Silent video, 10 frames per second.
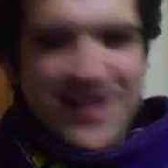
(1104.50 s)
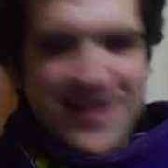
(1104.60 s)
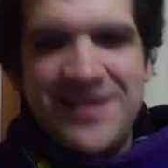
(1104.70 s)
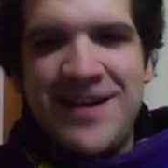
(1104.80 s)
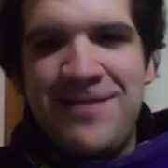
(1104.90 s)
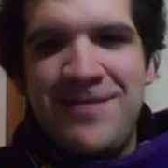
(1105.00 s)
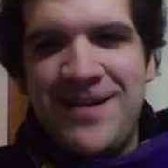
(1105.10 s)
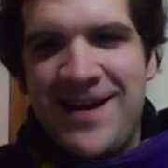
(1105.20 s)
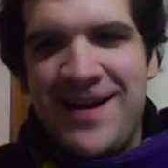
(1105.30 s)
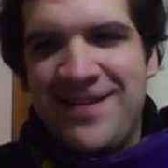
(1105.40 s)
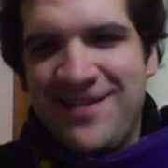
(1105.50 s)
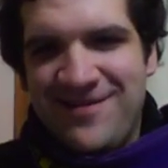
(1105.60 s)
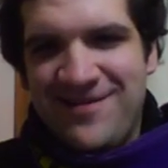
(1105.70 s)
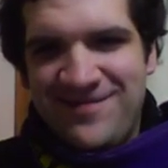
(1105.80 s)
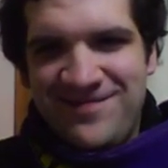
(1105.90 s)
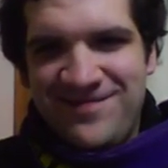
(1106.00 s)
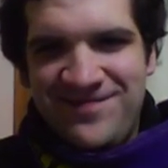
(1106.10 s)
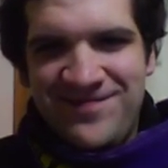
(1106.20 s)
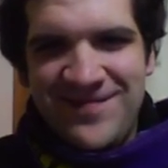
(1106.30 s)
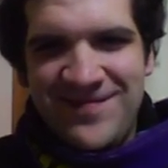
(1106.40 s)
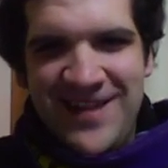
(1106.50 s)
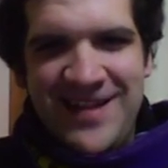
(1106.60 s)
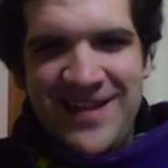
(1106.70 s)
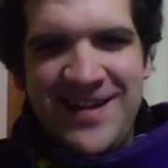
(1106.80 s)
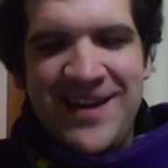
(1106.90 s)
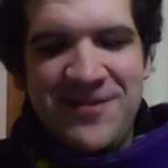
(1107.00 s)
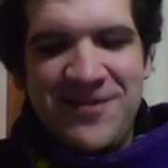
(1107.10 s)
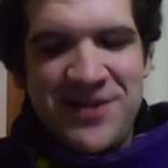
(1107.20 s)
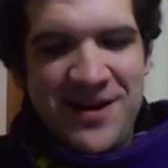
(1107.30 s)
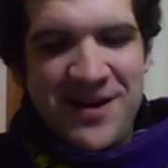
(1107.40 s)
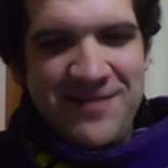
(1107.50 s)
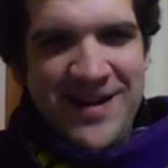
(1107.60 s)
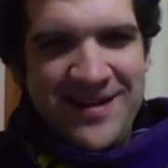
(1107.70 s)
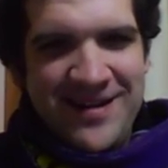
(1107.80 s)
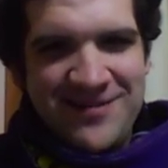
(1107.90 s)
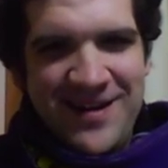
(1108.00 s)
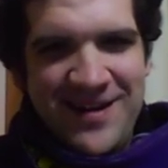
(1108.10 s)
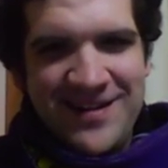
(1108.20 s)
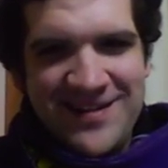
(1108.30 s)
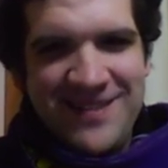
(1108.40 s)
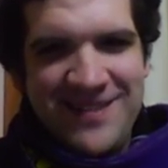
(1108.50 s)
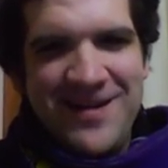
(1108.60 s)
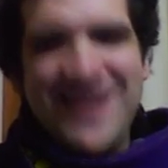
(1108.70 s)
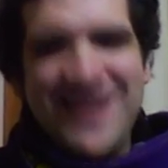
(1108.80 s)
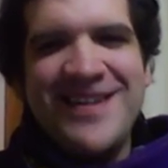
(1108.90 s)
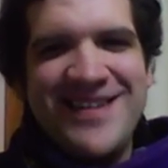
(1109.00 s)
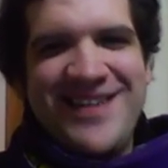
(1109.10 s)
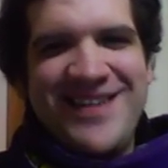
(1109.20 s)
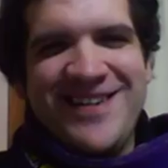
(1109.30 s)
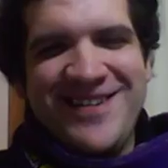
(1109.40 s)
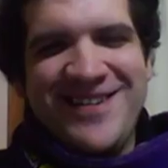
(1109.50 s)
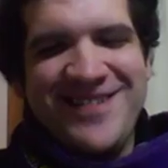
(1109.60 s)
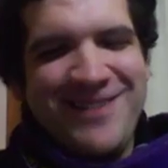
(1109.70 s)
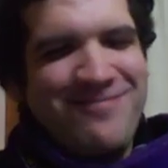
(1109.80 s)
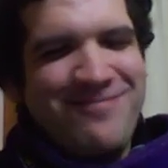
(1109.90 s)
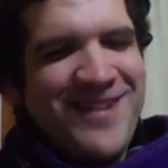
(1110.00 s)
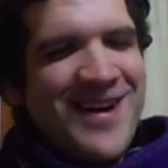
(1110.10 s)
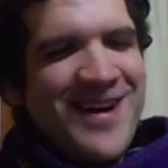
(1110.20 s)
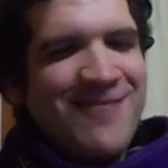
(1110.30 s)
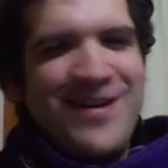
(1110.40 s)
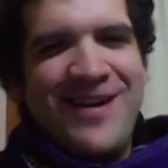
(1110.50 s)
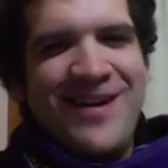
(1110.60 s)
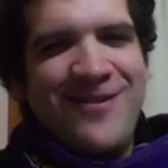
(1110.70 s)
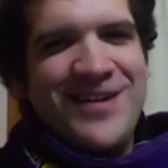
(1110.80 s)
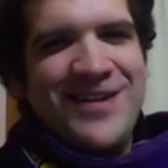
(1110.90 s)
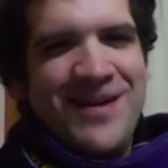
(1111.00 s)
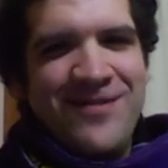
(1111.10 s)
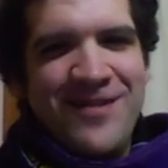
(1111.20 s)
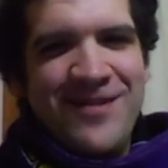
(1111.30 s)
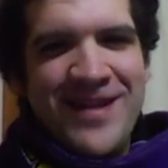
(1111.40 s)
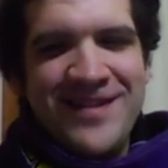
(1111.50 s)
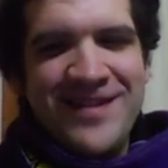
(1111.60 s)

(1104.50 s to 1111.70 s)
Chapter the 9th. And thank you for shouting me out as well, Summer. you're putting in overtime for me.